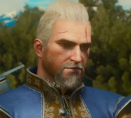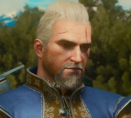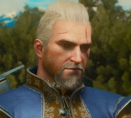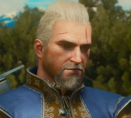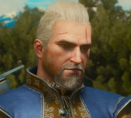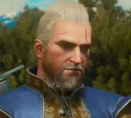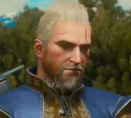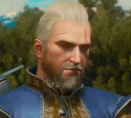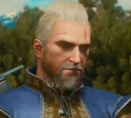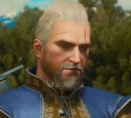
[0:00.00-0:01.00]

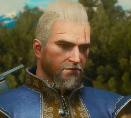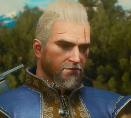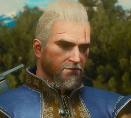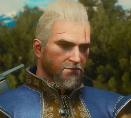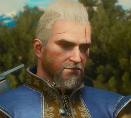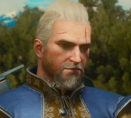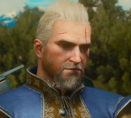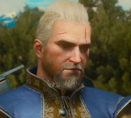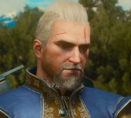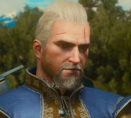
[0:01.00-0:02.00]

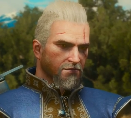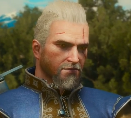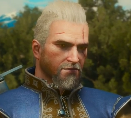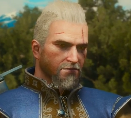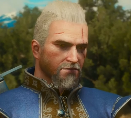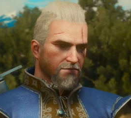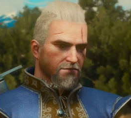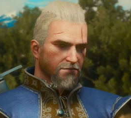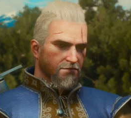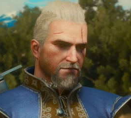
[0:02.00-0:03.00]

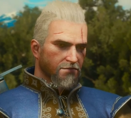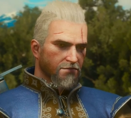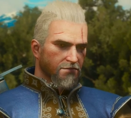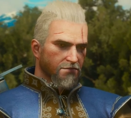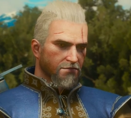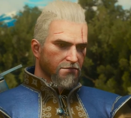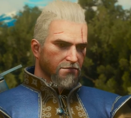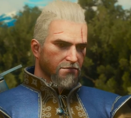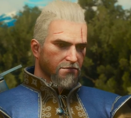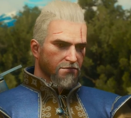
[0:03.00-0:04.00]

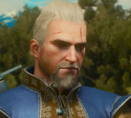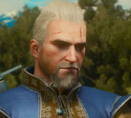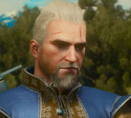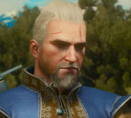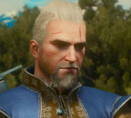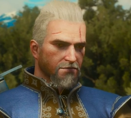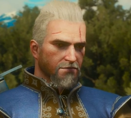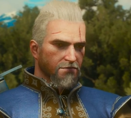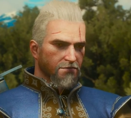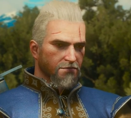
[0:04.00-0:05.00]

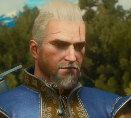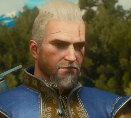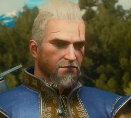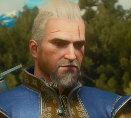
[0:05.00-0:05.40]
(silence)